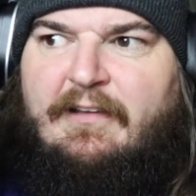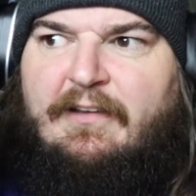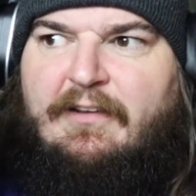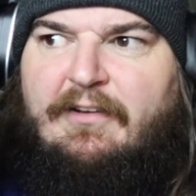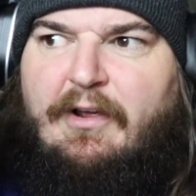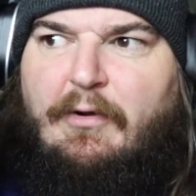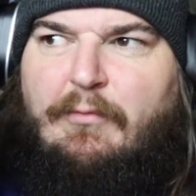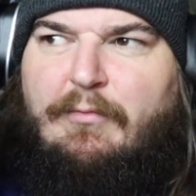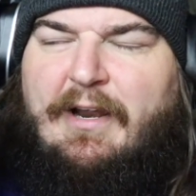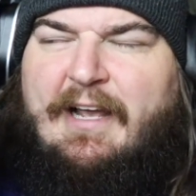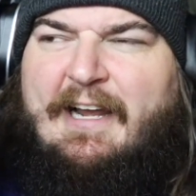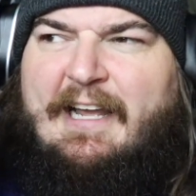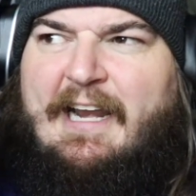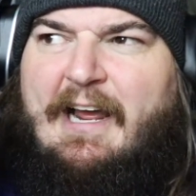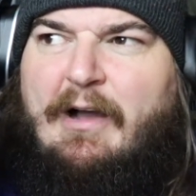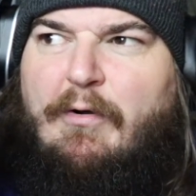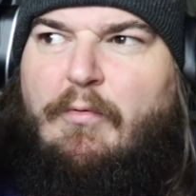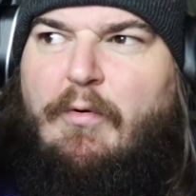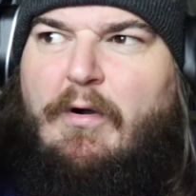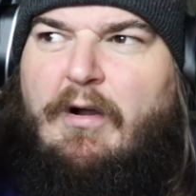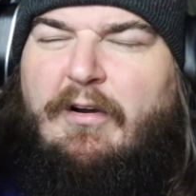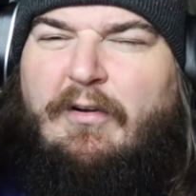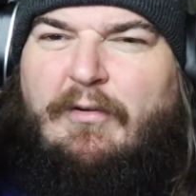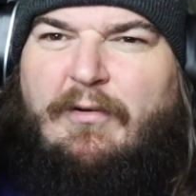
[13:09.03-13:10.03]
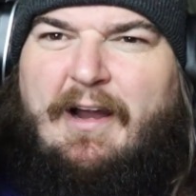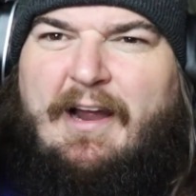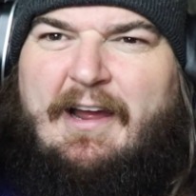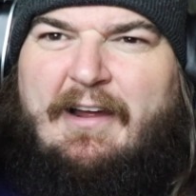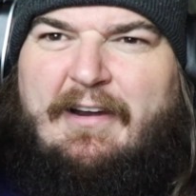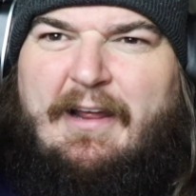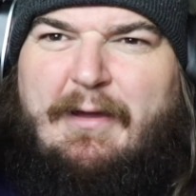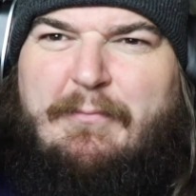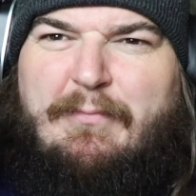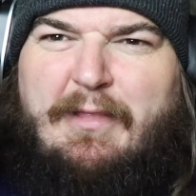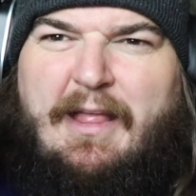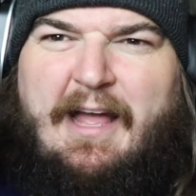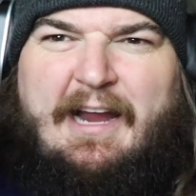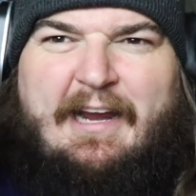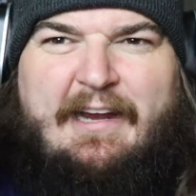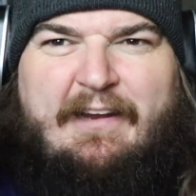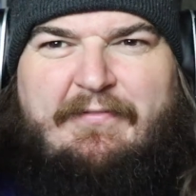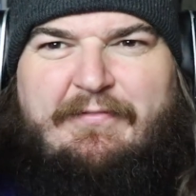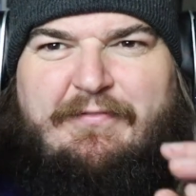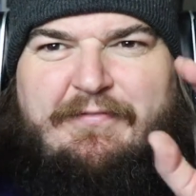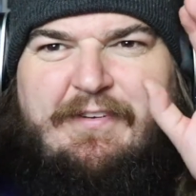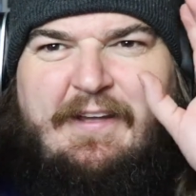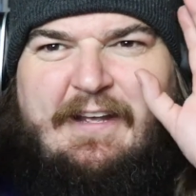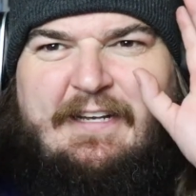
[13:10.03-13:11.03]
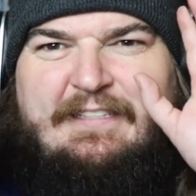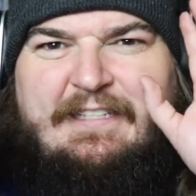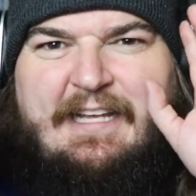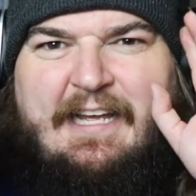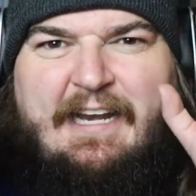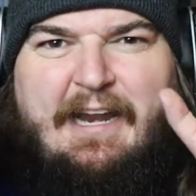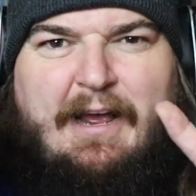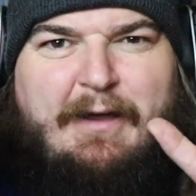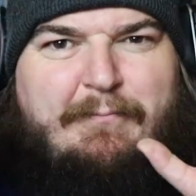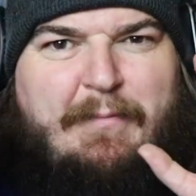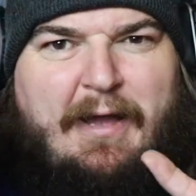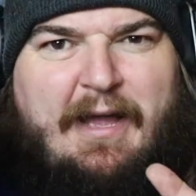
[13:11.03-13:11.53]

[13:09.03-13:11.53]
you know, when I get out and walk around, I'm, like, fixated.